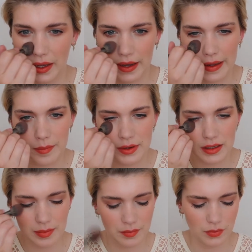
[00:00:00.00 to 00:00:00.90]
I am a
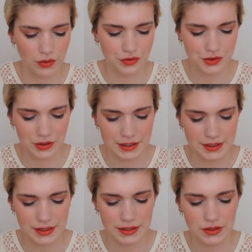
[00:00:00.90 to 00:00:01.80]
little bit more of a drier
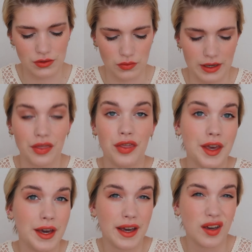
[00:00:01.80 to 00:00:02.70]
skin, so I
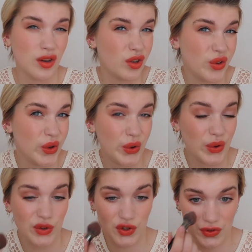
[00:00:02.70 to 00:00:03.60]
think I could
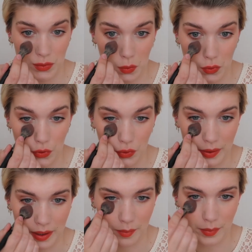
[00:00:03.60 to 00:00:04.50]
do
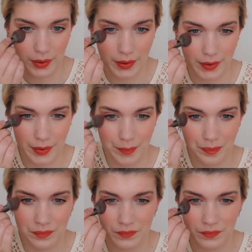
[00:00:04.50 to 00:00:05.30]
it, but